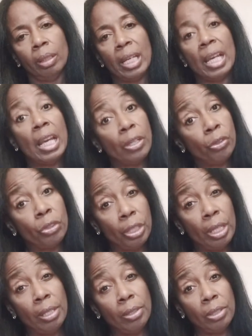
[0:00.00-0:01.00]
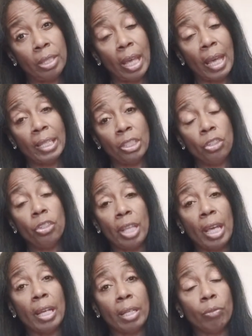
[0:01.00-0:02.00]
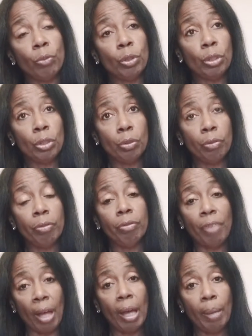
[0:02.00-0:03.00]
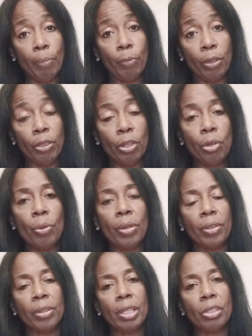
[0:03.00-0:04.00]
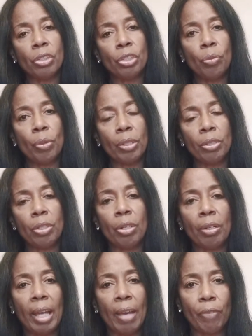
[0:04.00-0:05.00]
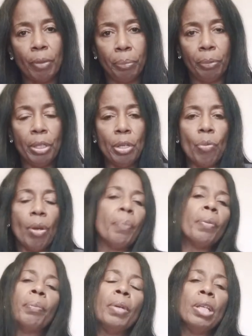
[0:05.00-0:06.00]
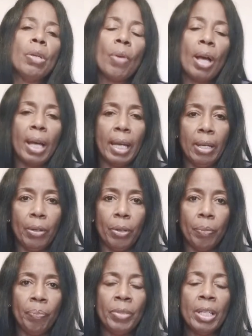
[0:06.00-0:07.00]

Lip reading: energies that will vibe with you and the things that you want to do in your life and bring you up or bring you higher.